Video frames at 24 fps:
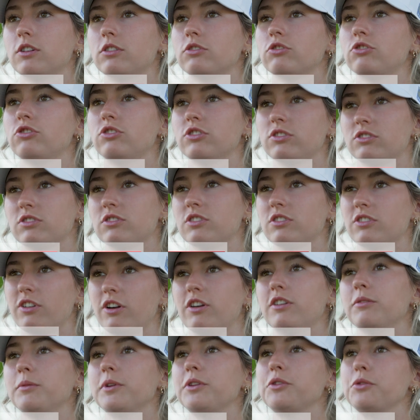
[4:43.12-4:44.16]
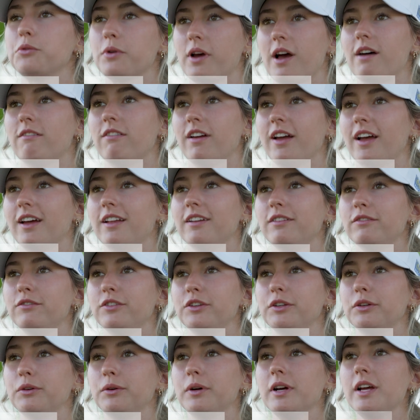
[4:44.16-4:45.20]
on just the tournament you have ahead of
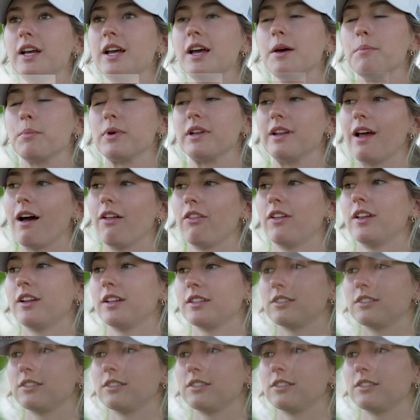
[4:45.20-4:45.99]
you. But now that